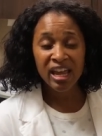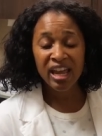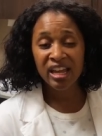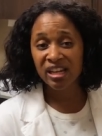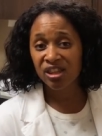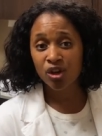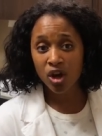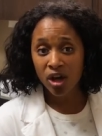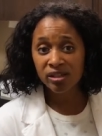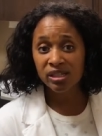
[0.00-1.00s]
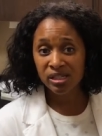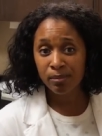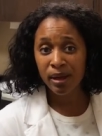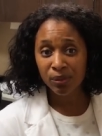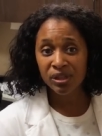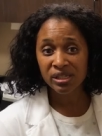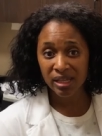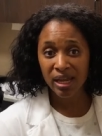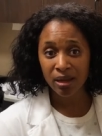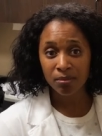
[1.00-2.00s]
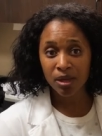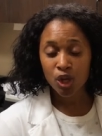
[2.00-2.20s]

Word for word: and the cost is about the same.